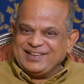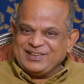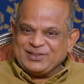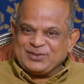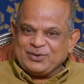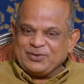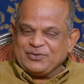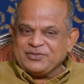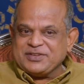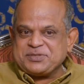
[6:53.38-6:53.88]

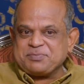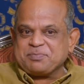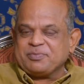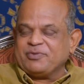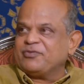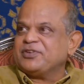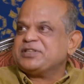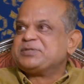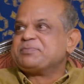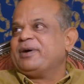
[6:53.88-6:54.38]
So
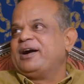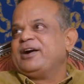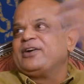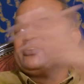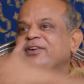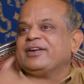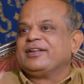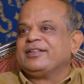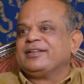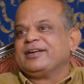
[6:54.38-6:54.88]
which part
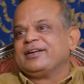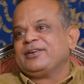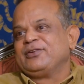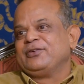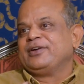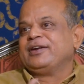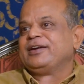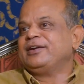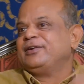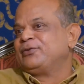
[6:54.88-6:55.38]
you are there?
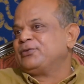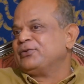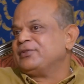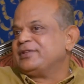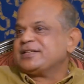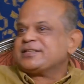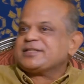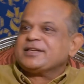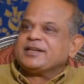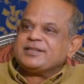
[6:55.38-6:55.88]
You're into
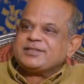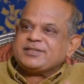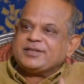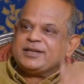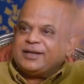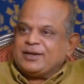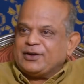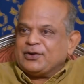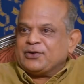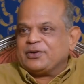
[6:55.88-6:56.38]
this
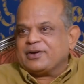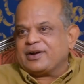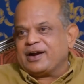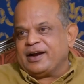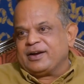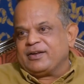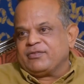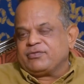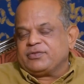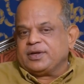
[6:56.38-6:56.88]
Asia or
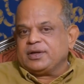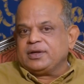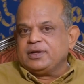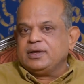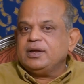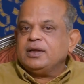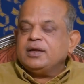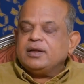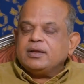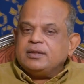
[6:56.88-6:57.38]
kind of thing.
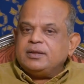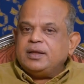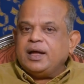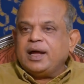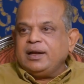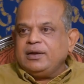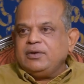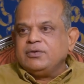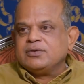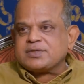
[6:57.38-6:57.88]

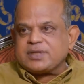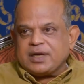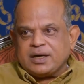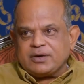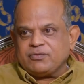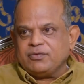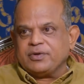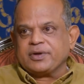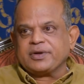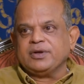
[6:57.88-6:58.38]
Then you start
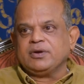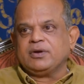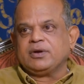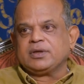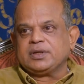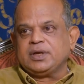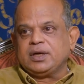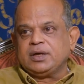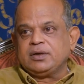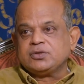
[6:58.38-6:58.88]
working
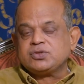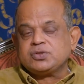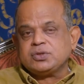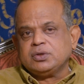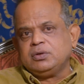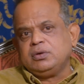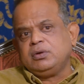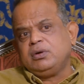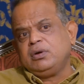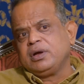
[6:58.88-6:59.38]
on that.
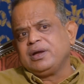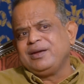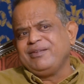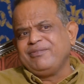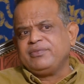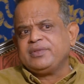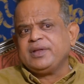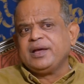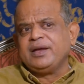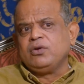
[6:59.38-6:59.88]
So if
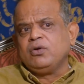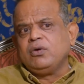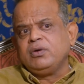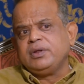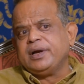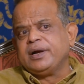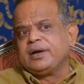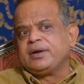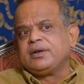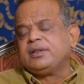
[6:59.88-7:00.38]
they know
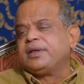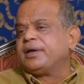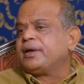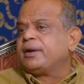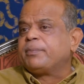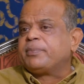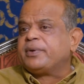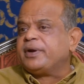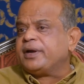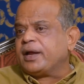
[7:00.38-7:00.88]
that they
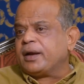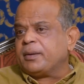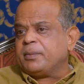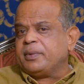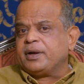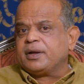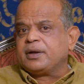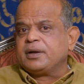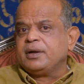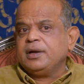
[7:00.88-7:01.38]
are
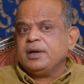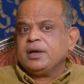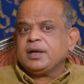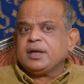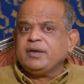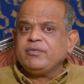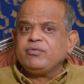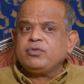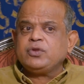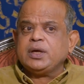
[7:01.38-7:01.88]
pre-diabetic,
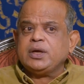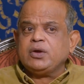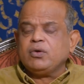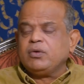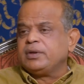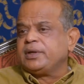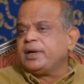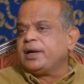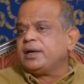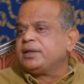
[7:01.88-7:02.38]
if they know
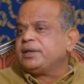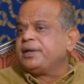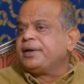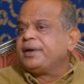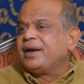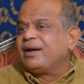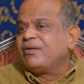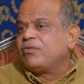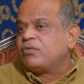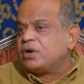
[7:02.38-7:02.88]
that they
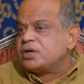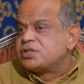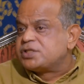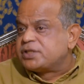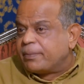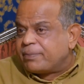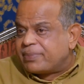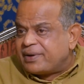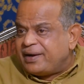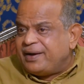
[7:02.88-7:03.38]
have got
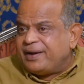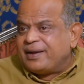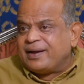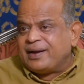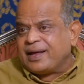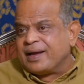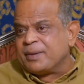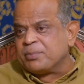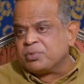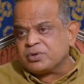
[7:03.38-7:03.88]

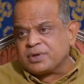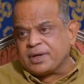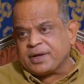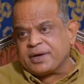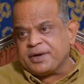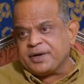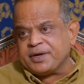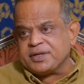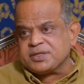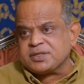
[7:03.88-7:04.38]
subclinical
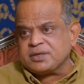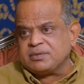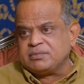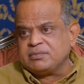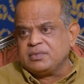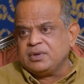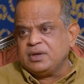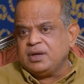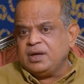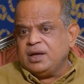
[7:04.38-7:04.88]
hypothyroidism,